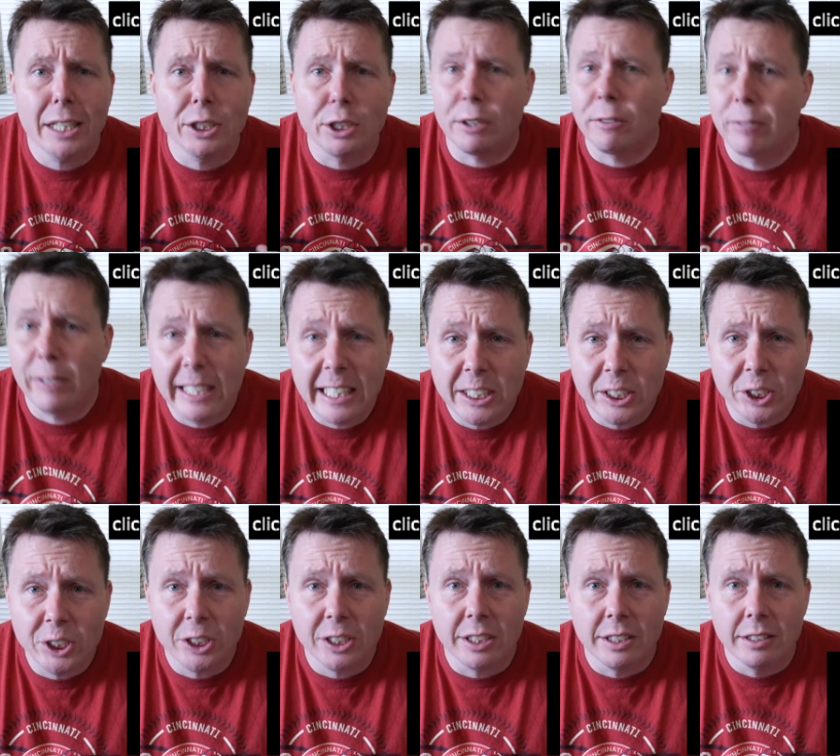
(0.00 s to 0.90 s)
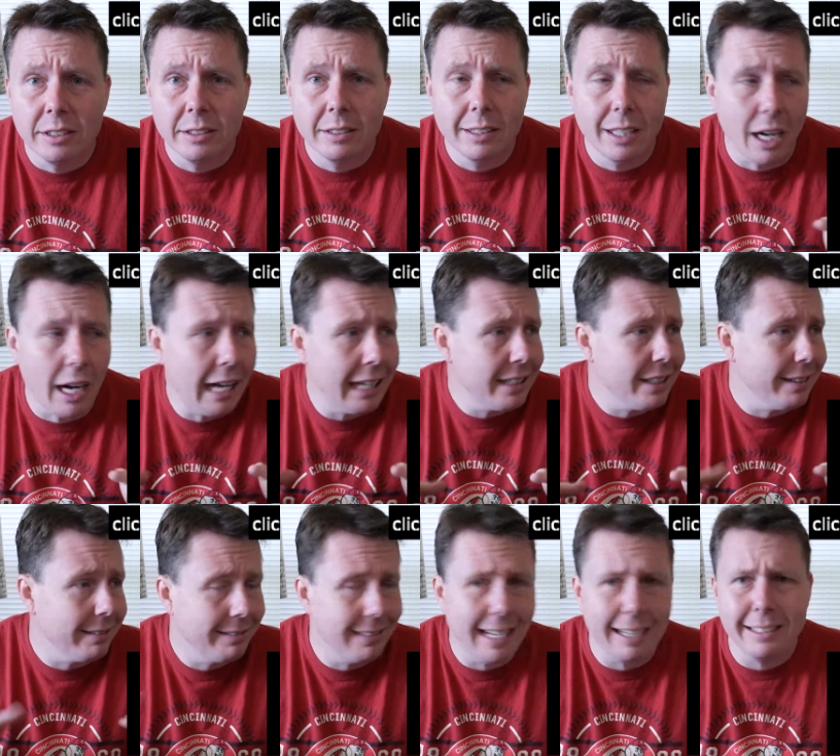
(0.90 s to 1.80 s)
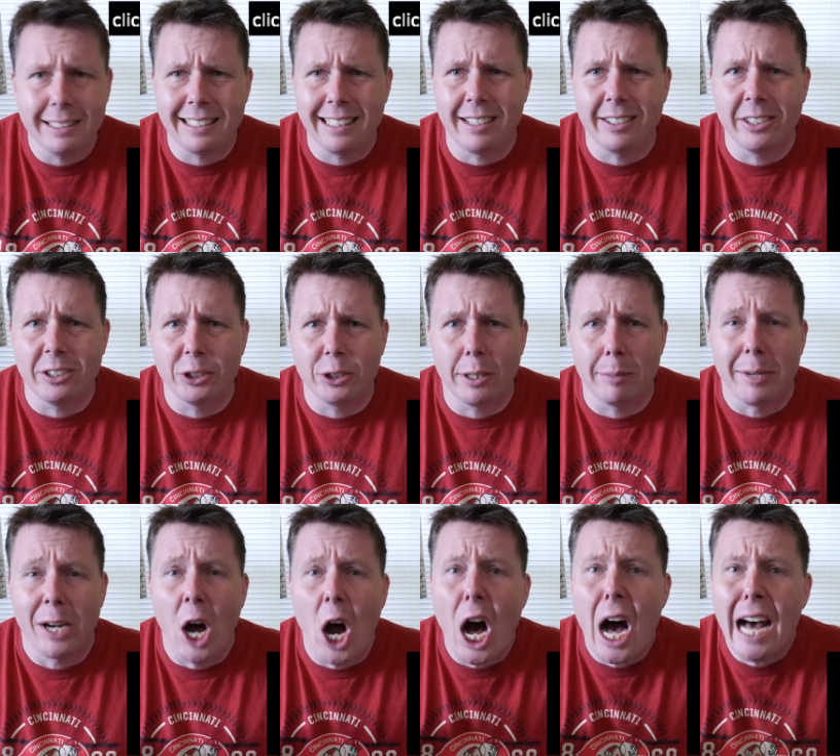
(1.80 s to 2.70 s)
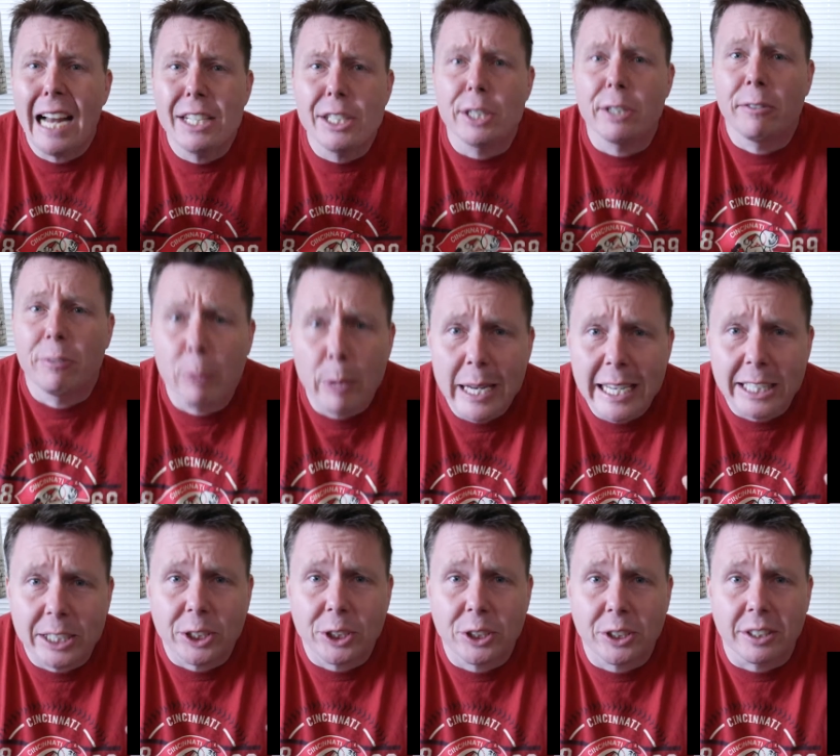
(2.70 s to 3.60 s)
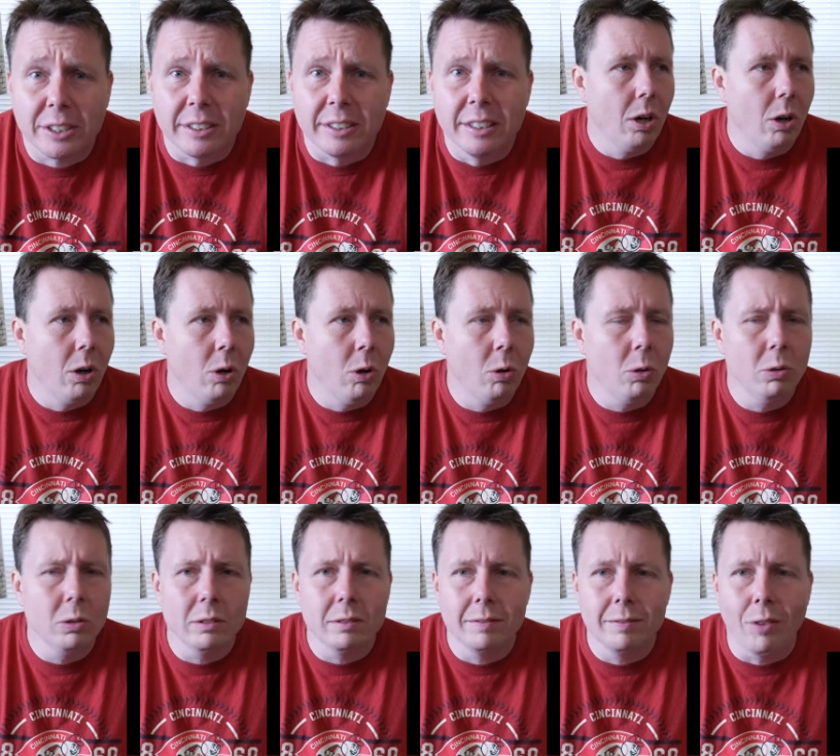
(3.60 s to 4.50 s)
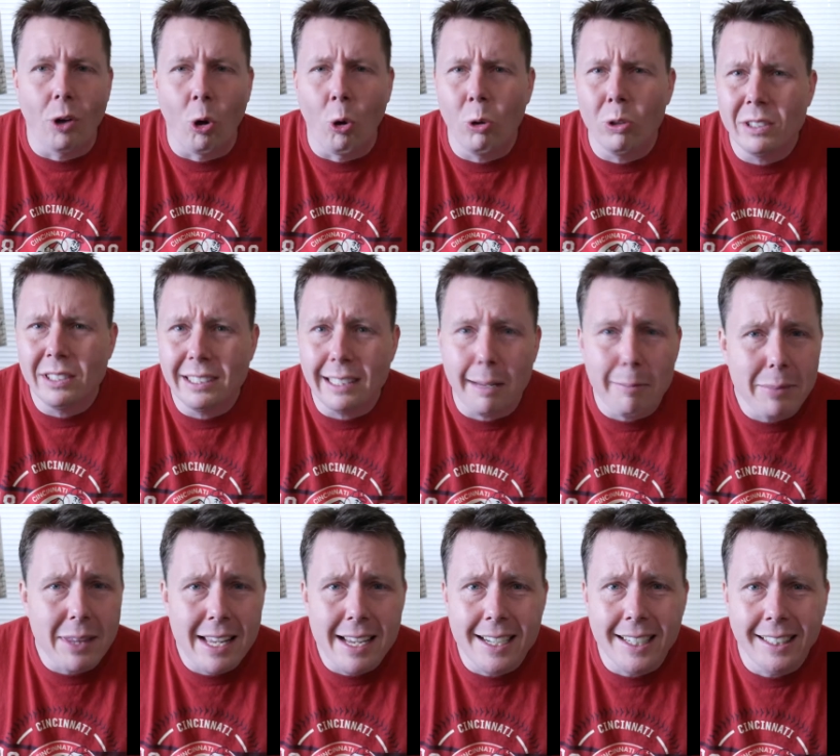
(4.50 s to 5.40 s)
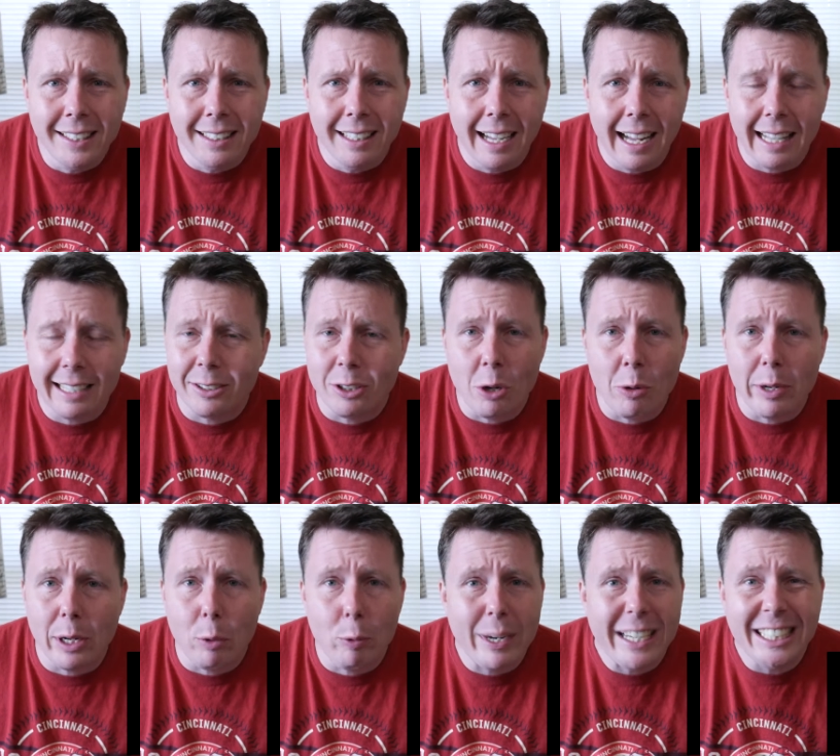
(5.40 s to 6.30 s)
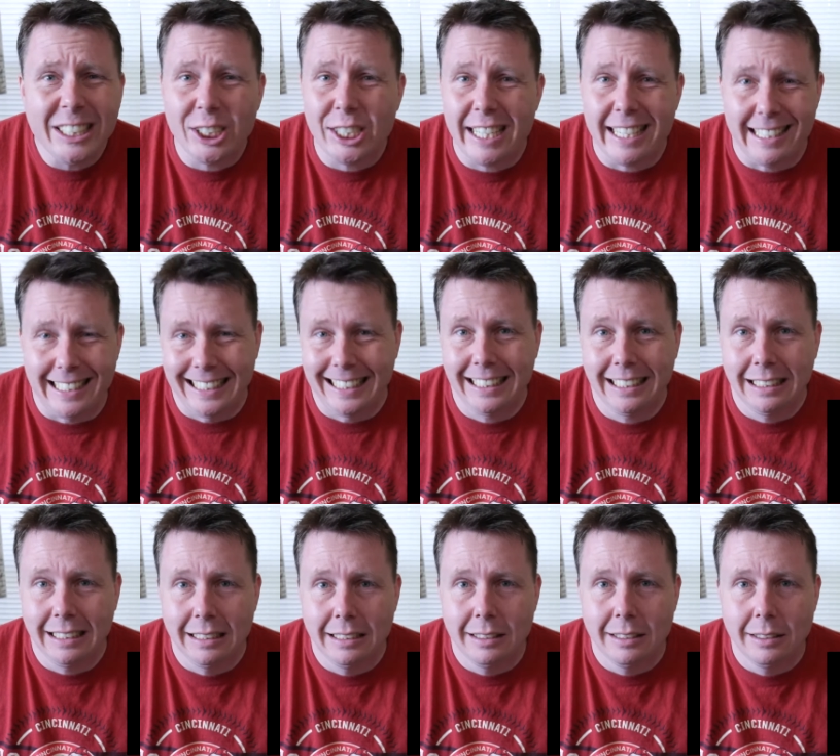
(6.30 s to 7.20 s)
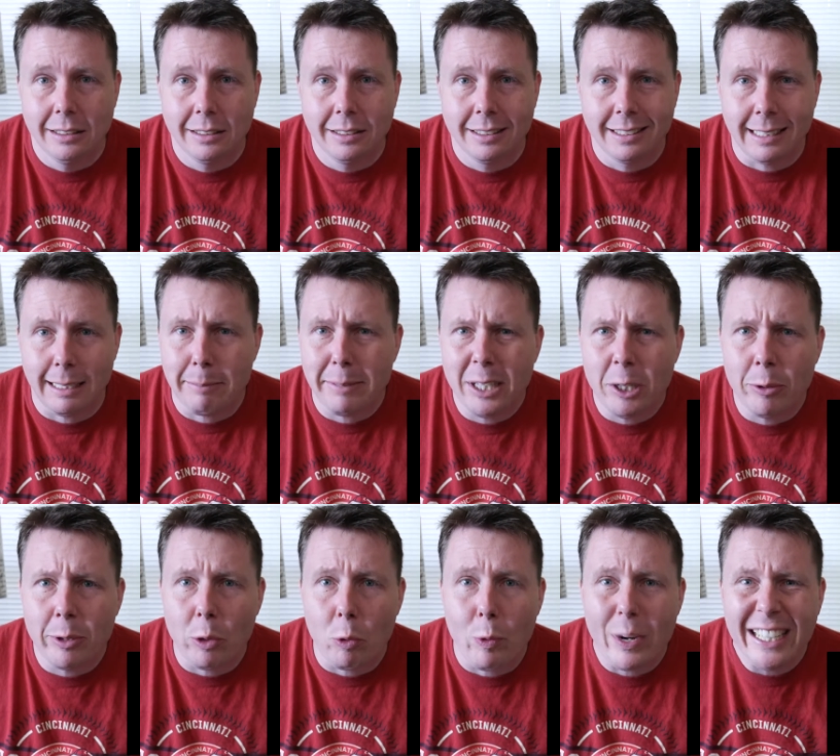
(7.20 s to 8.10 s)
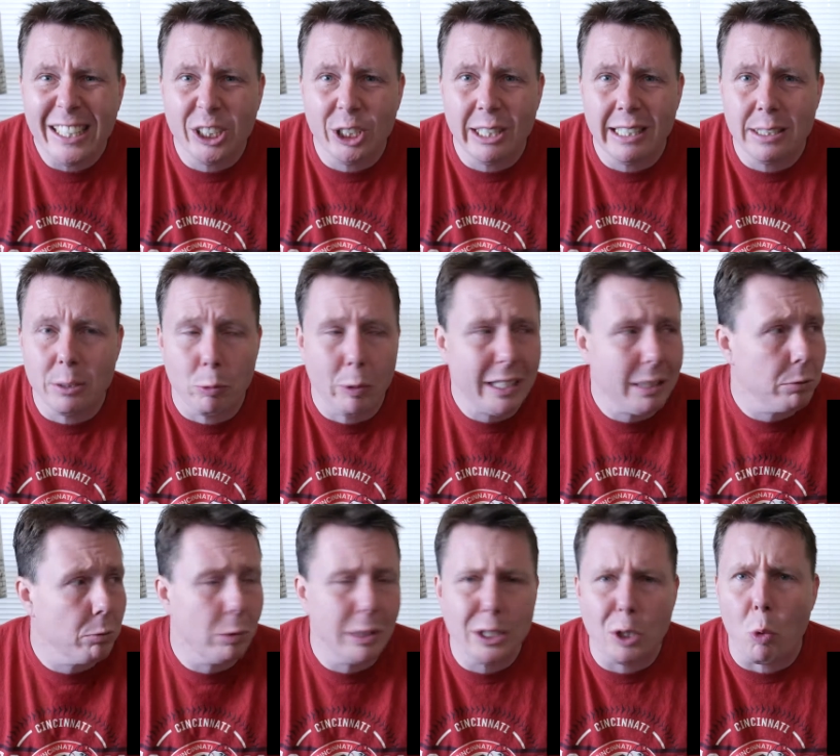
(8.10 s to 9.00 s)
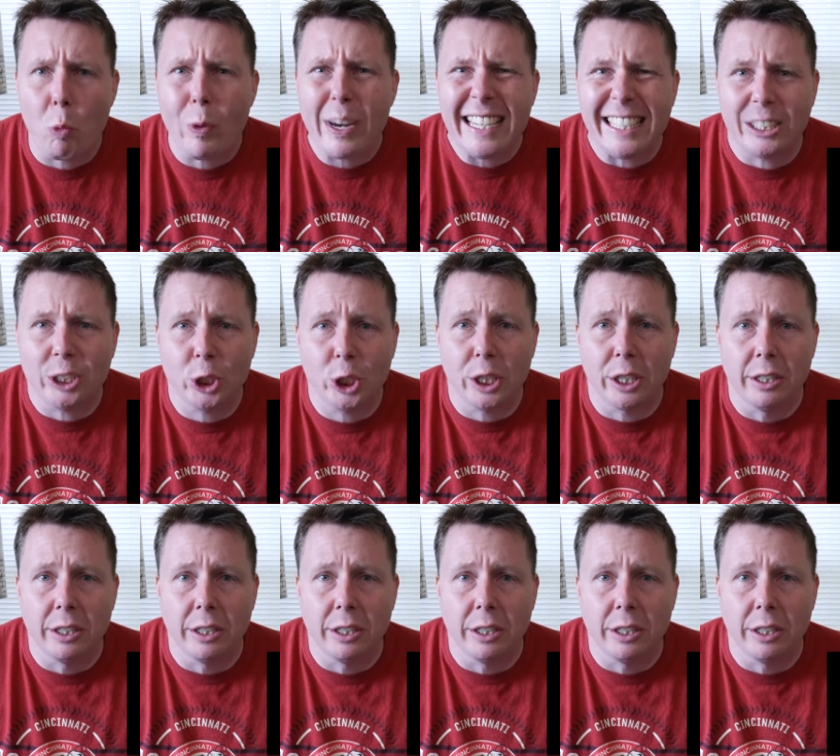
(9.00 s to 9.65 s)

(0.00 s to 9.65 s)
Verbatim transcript: yer weescht. Haud, that sounded German. Haud yer weescht. Hold, hold something? I don't know what a weescht is. Does anybody know what a weescht is? What, what's a weescht?